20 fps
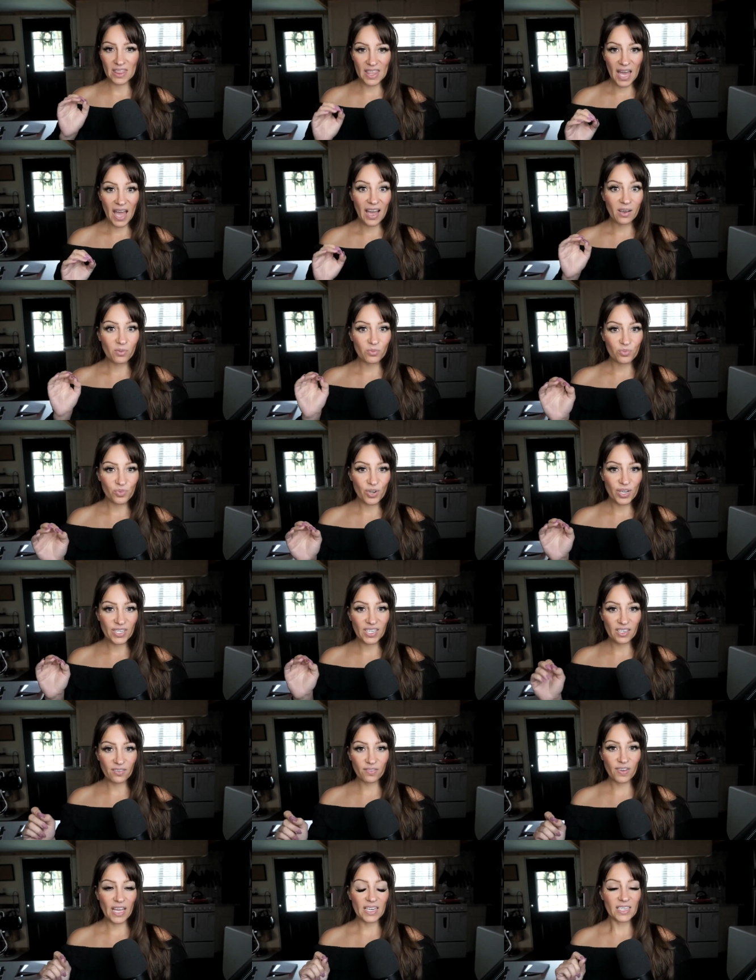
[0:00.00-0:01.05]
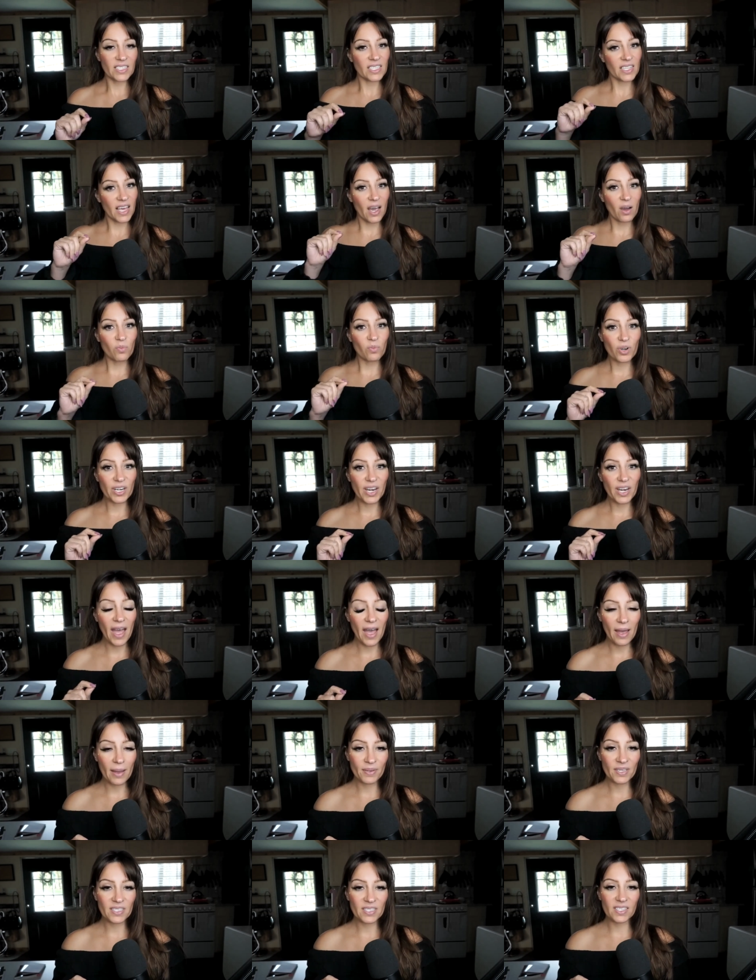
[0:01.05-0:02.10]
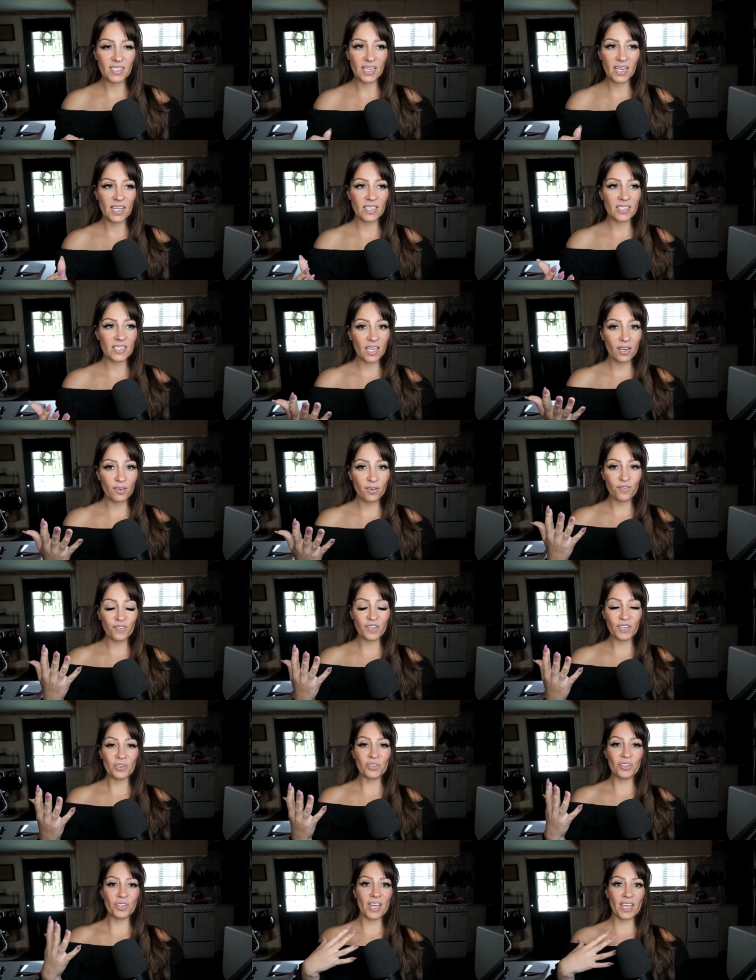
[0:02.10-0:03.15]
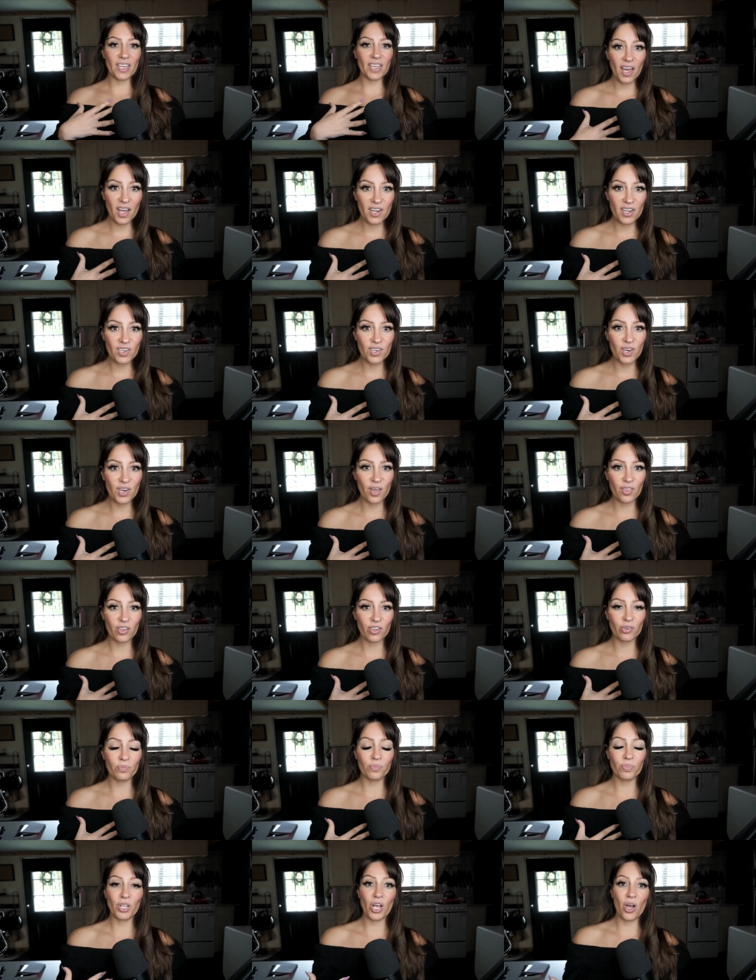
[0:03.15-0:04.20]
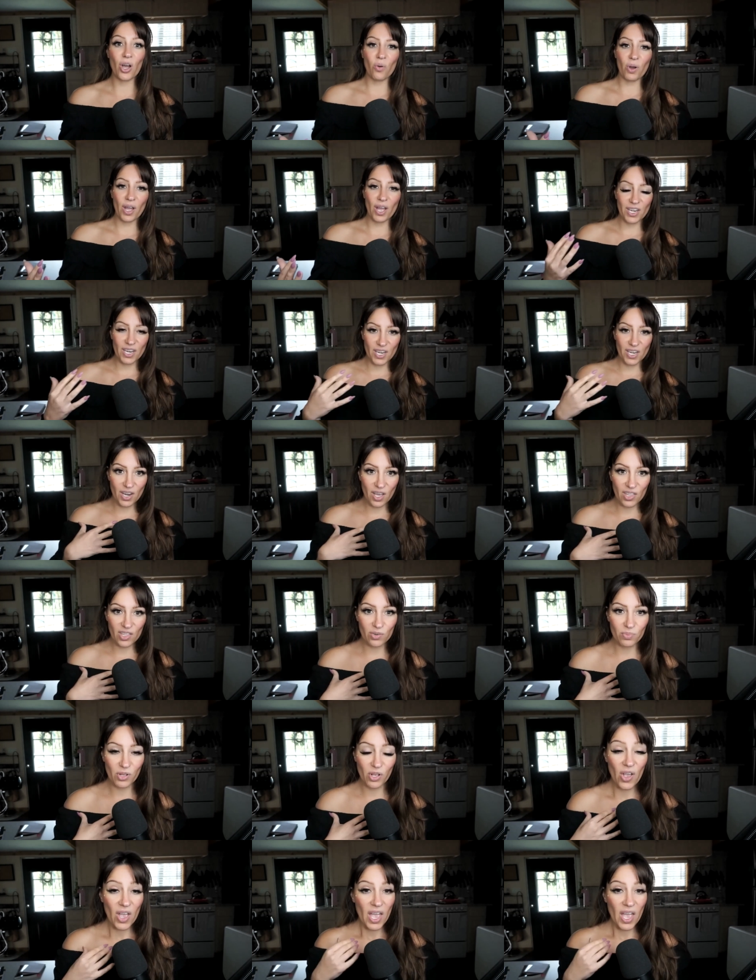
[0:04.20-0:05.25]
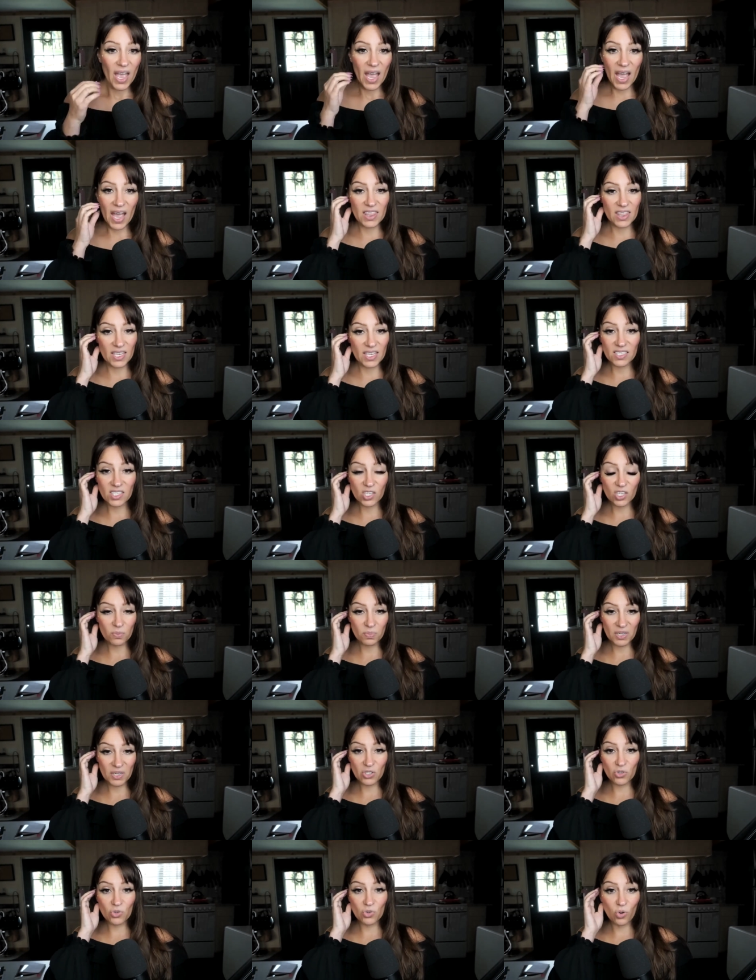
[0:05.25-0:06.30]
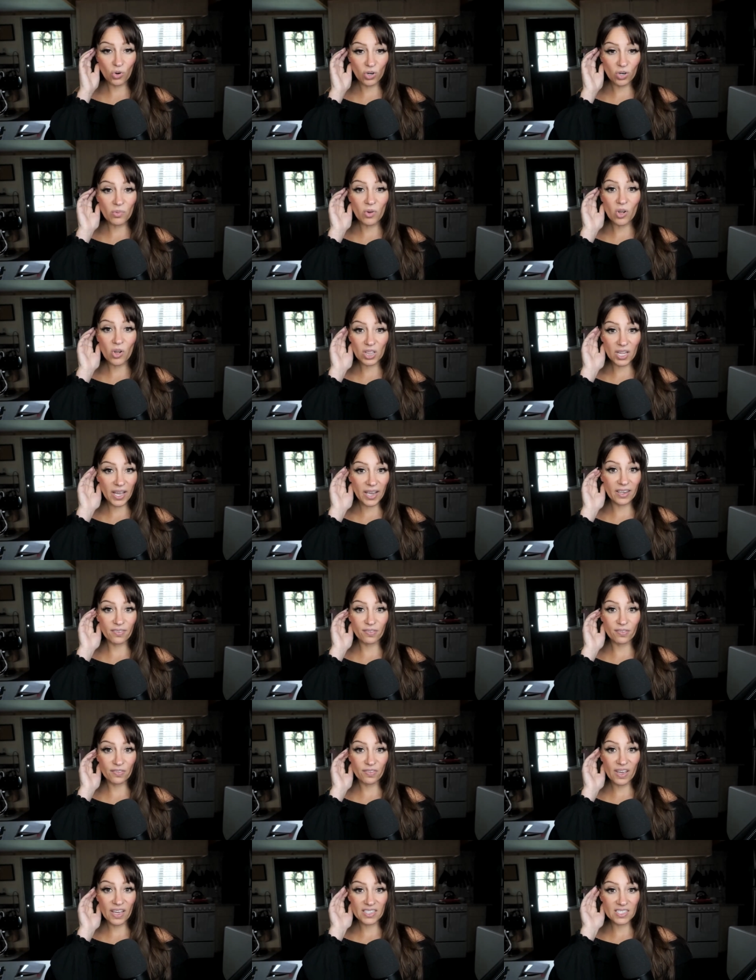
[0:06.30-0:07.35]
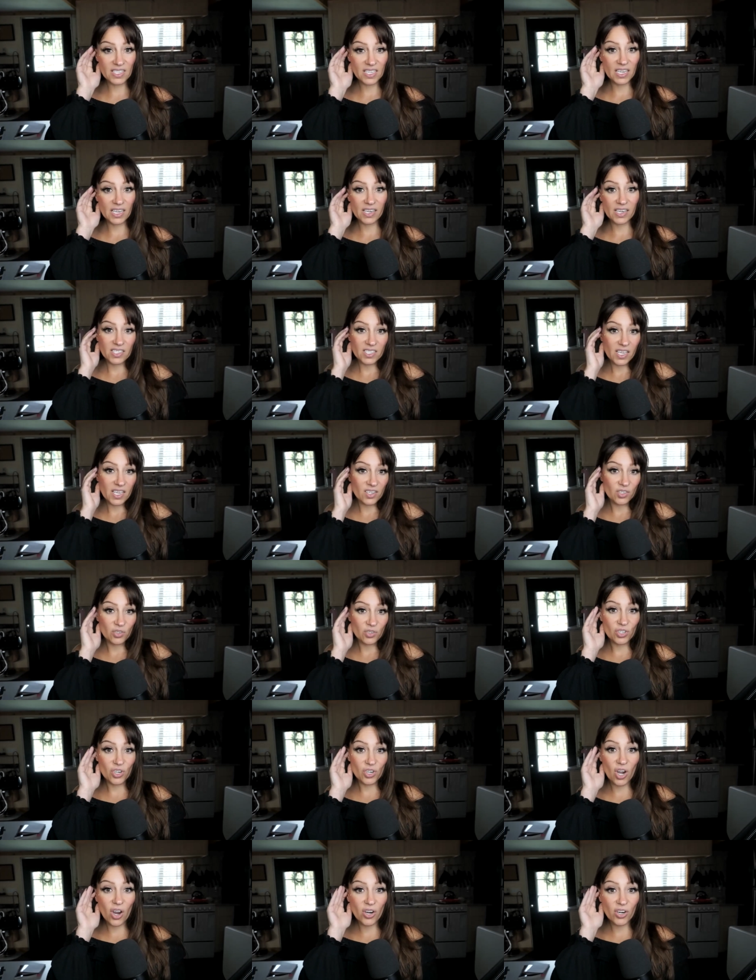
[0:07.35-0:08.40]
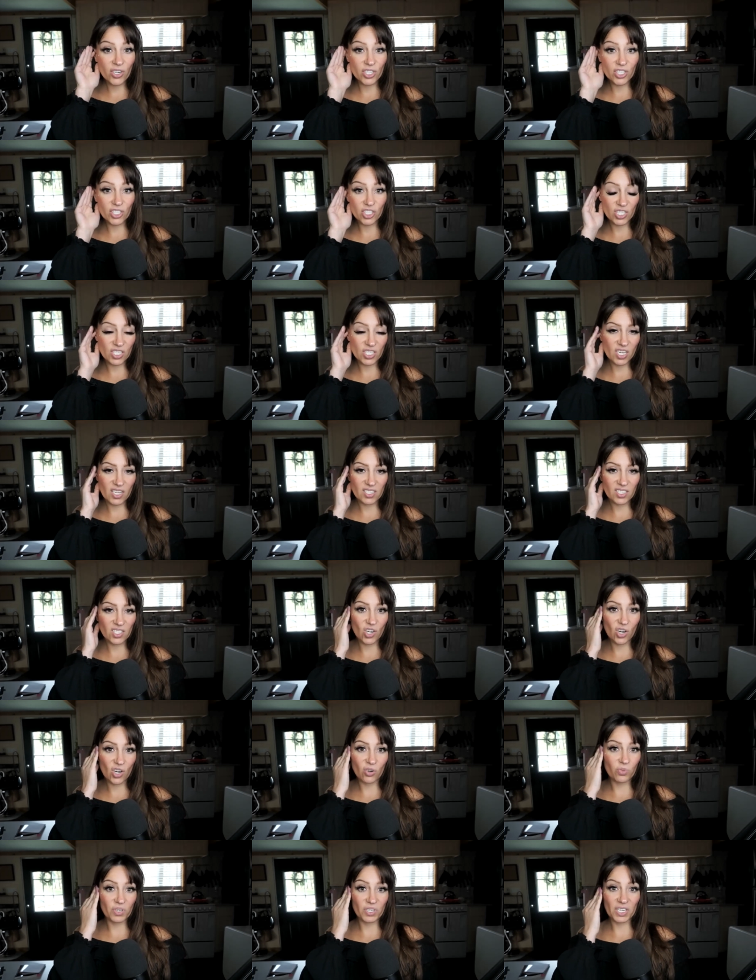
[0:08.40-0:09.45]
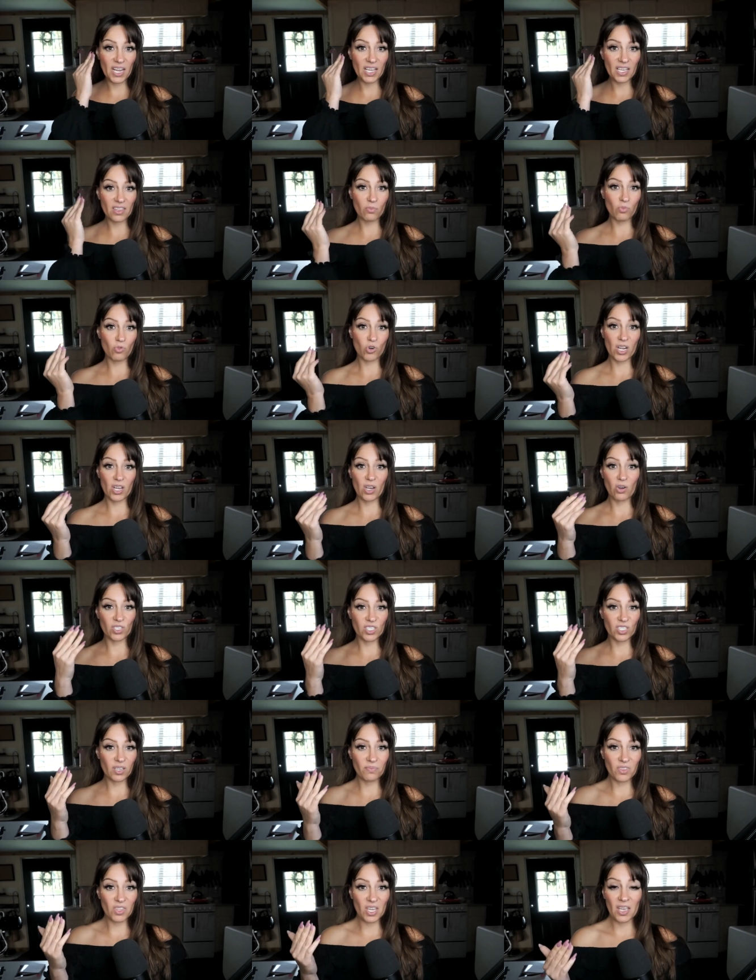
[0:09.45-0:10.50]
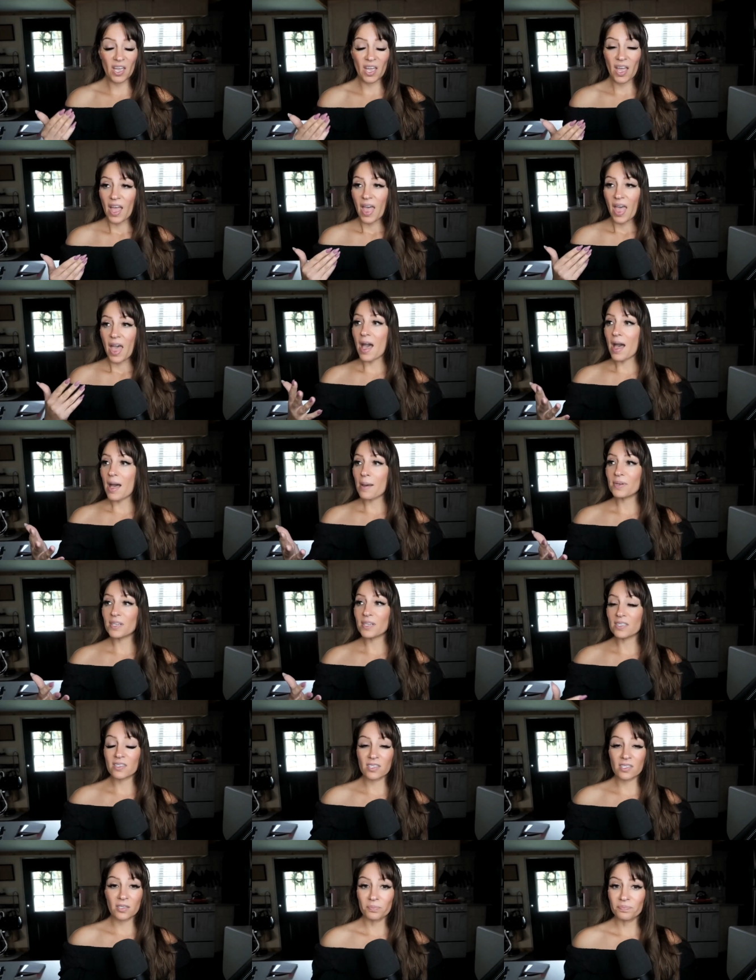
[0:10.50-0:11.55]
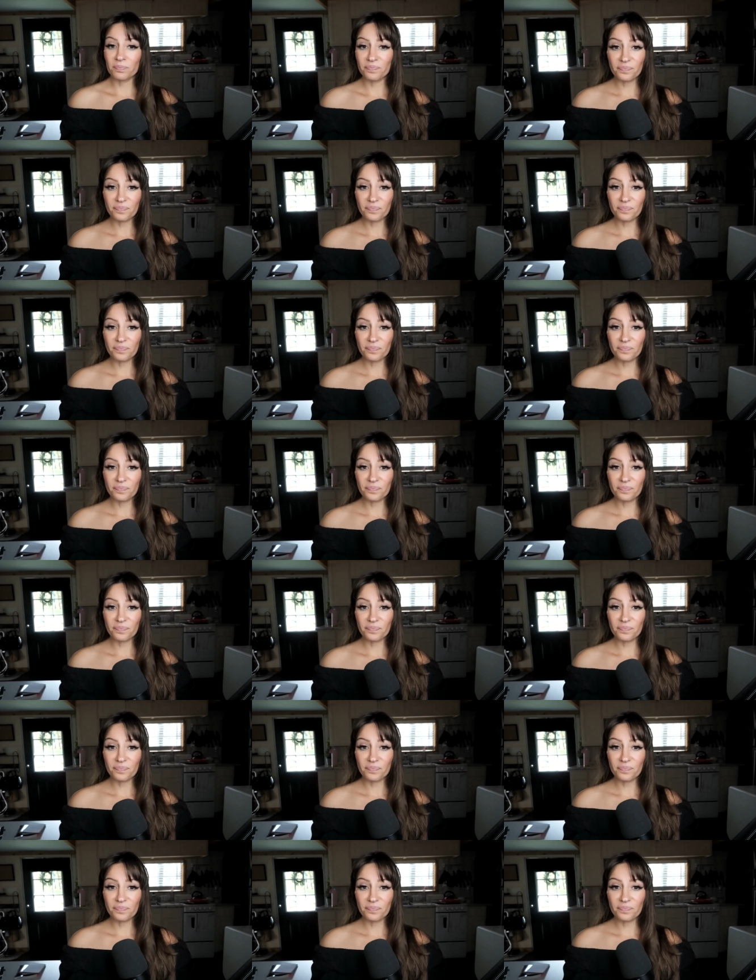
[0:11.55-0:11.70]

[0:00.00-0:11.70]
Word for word: that one event, that one happenstance can feel like another blow and another blow. And these could be normal life events. Like I said, your car could just not start one day in the morning, or something happens,